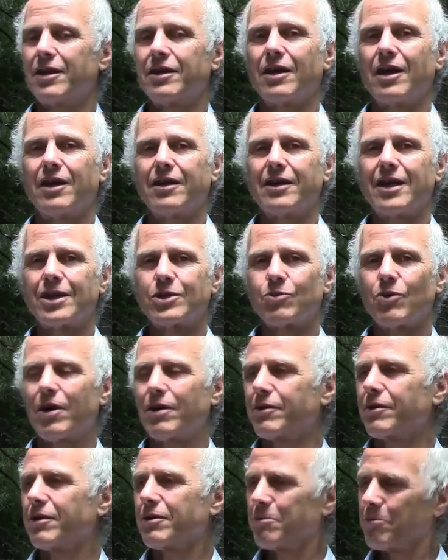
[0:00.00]
and that's what
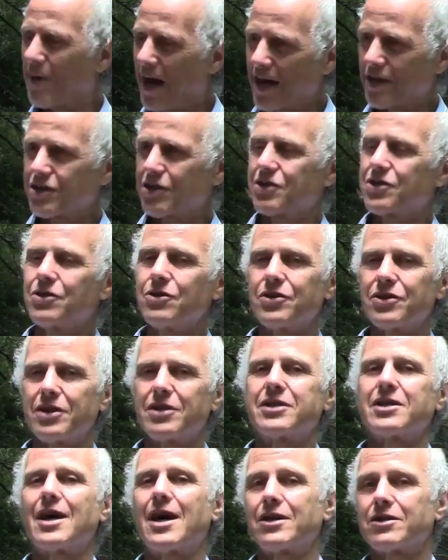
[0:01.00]

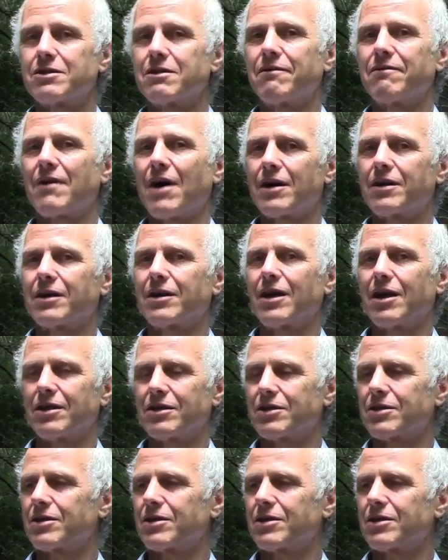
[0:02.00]
Massachusetts has to fight against.